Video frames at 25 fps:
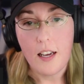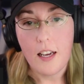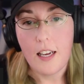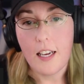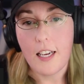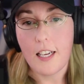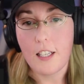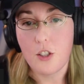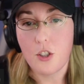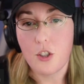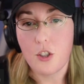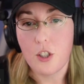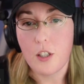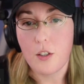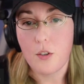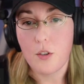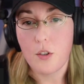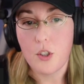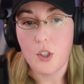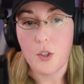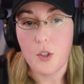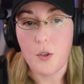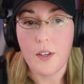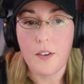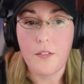in general
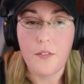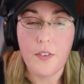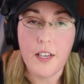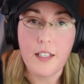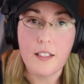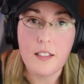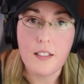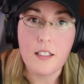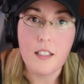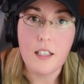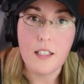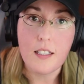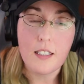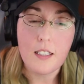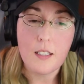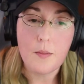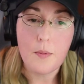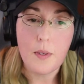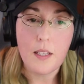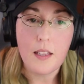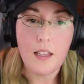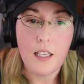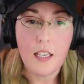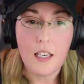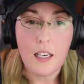to advance
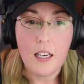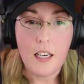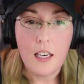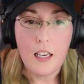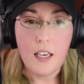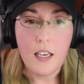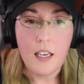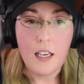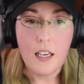gunsmithing,